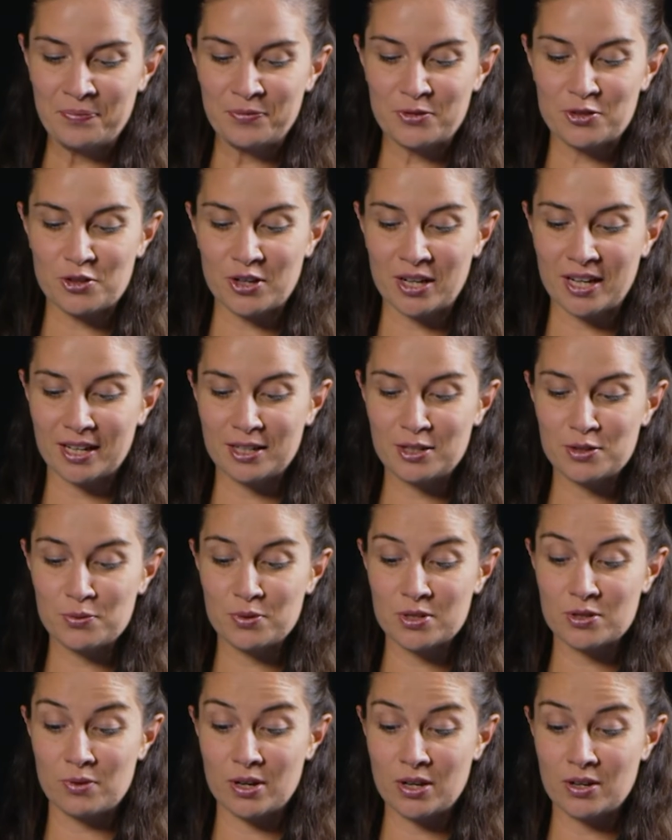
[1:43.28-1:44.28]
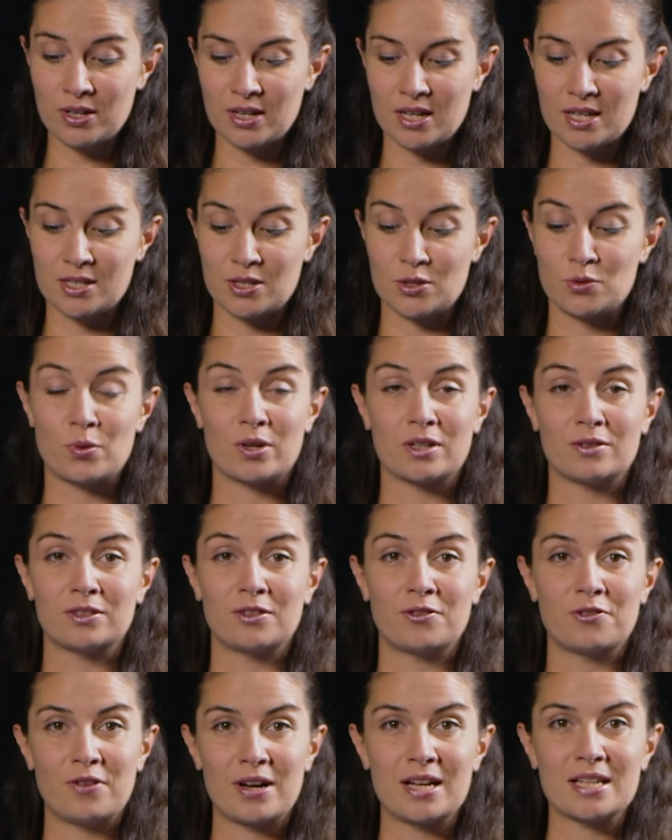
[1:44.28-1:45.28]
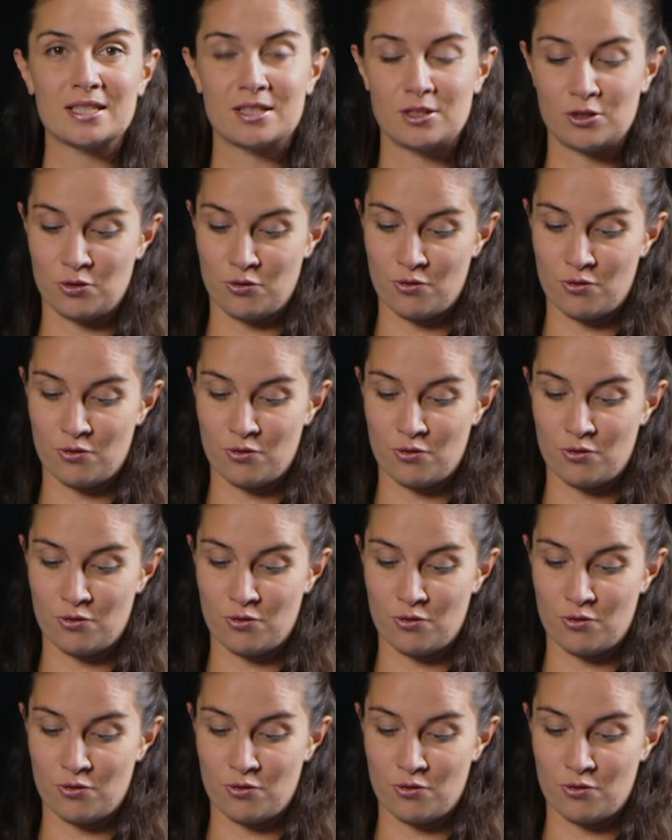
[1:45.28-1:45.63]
Trencadis was recognized as one of the fastest